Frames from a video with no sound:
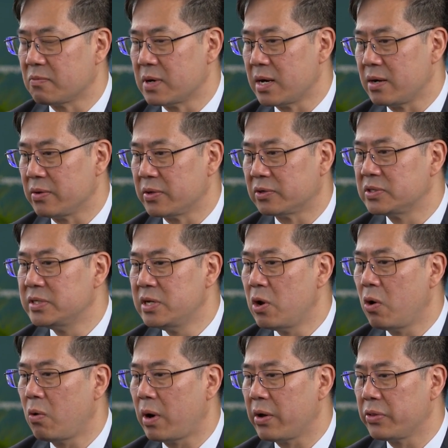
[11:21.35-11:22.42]
well, there's
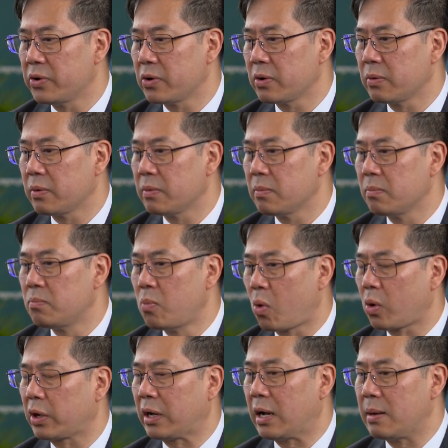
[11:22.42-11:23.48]
no other
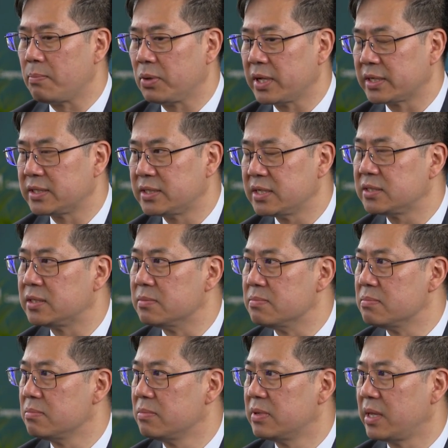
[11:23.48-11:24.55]
more complex
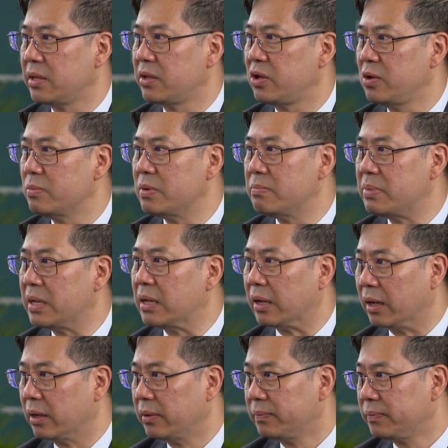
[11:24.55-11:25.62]
system than the human being.